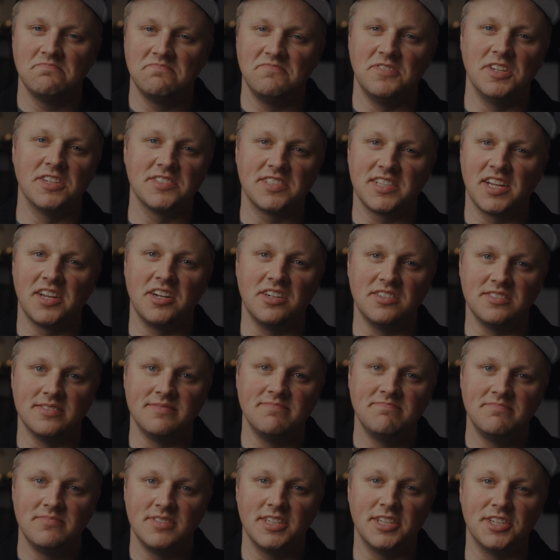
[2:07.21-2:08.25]
feels a little
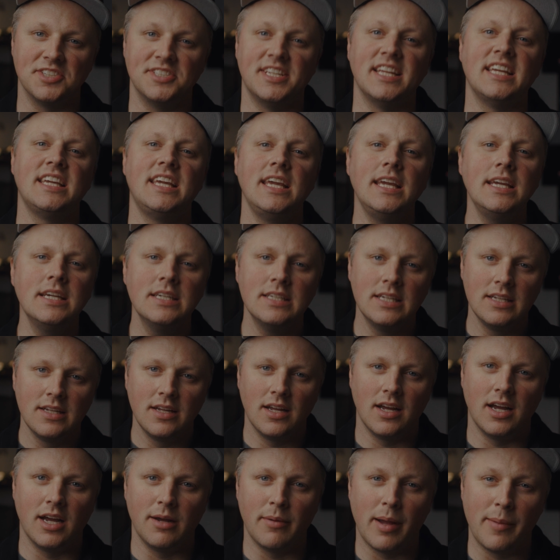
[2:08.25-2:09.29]
dinky.
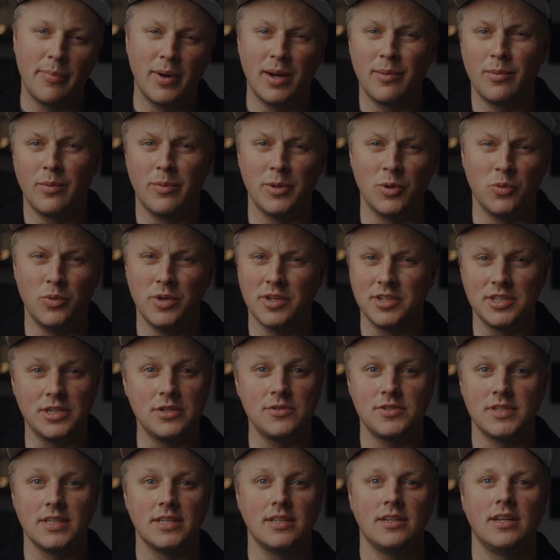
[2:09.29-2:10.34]
I probably will
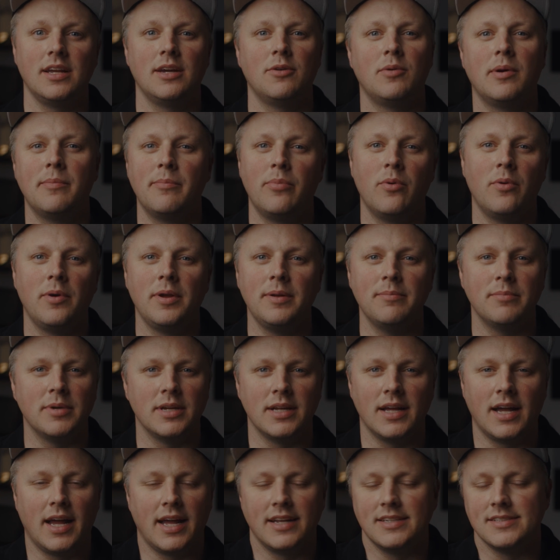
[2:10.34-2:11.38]
use it at one point,
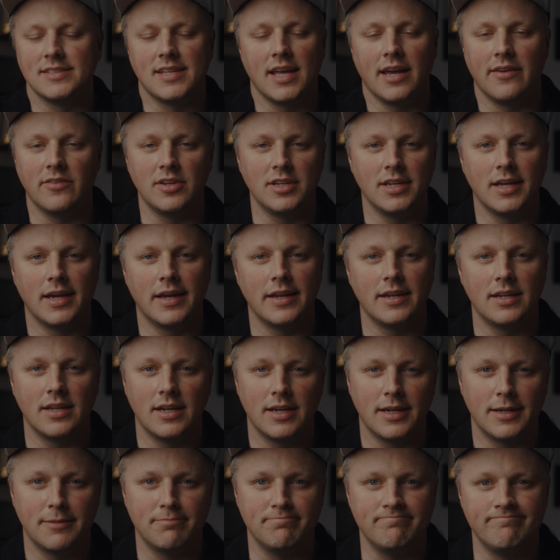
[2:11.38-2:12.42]
but I just haven't yet.
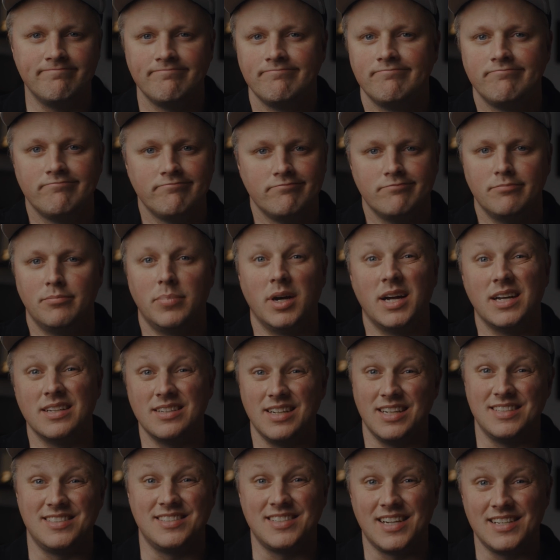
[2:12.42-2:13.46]
But
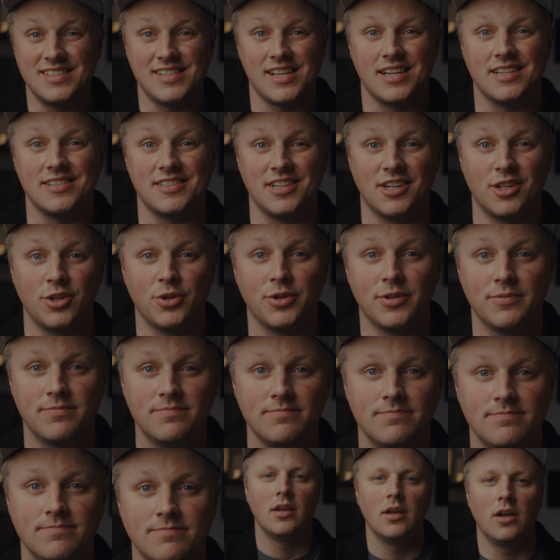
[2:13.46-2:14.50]
it's nice that it's included.
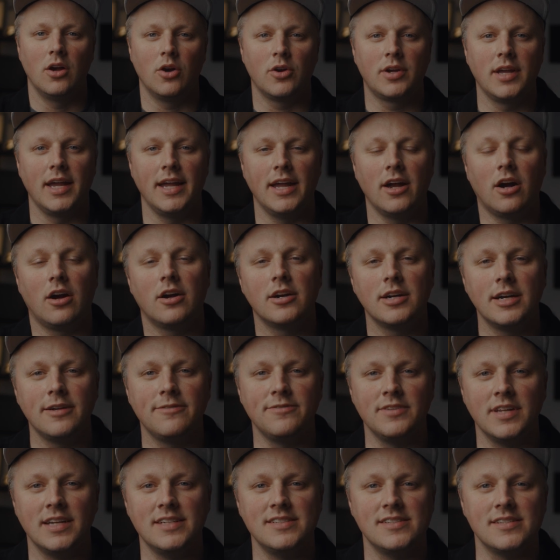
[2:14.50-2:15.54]
Okay,
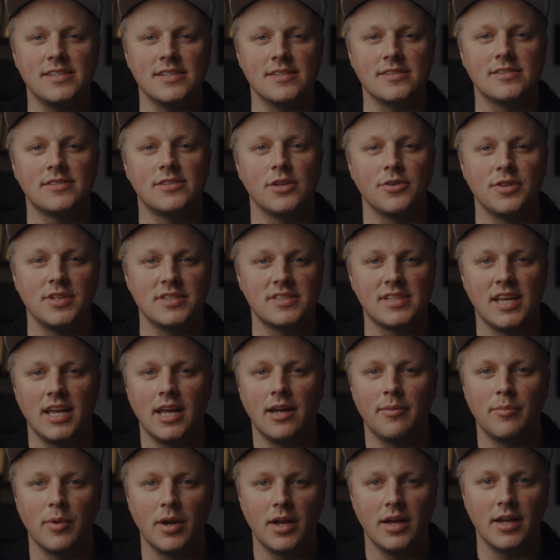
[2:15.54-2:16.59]
RF lenses. So this
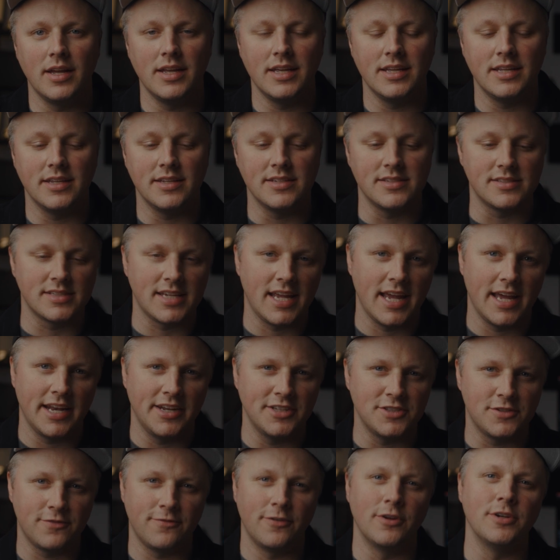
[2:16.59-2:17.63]
camera is
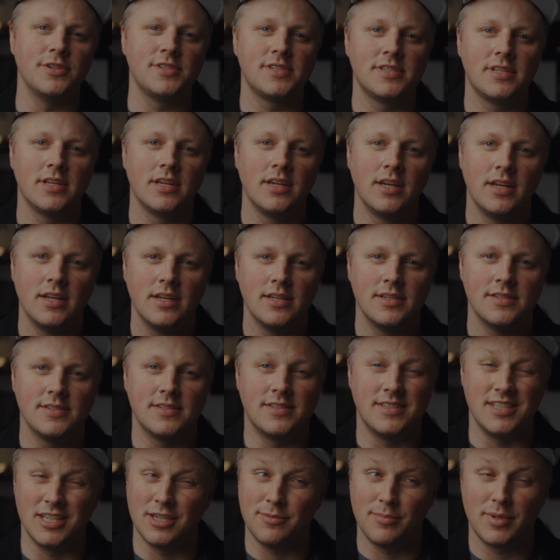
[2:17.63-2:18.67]
Canon's first
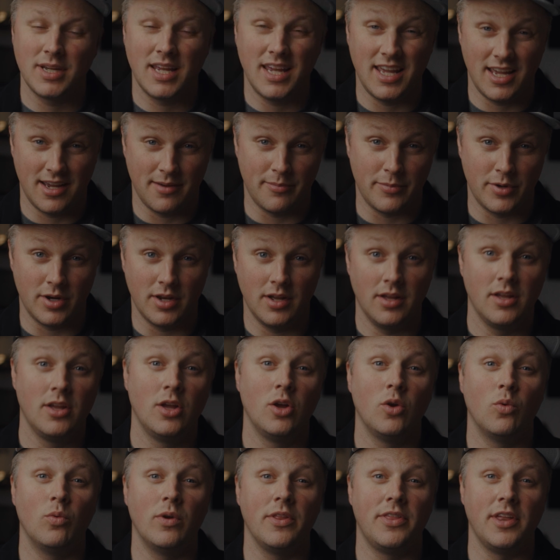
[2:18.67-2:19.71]
cinema camera
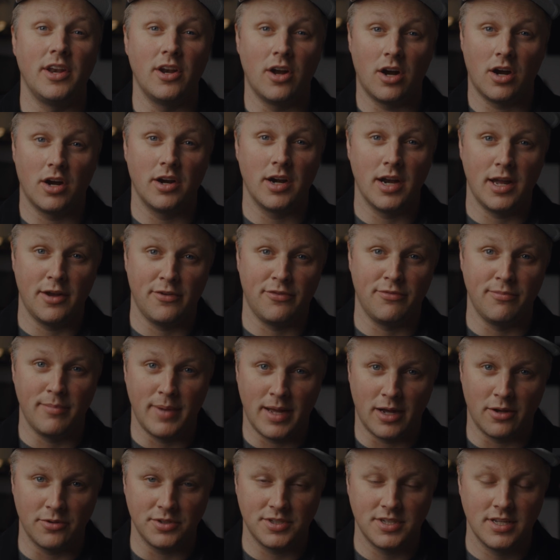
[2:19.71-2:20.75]
with an RF
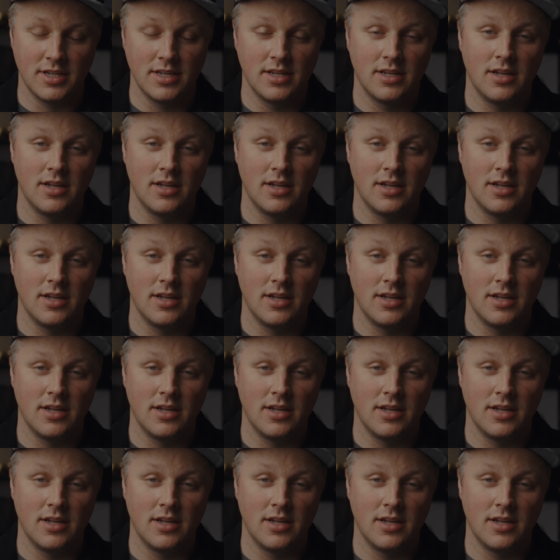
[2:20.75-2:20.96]
mount.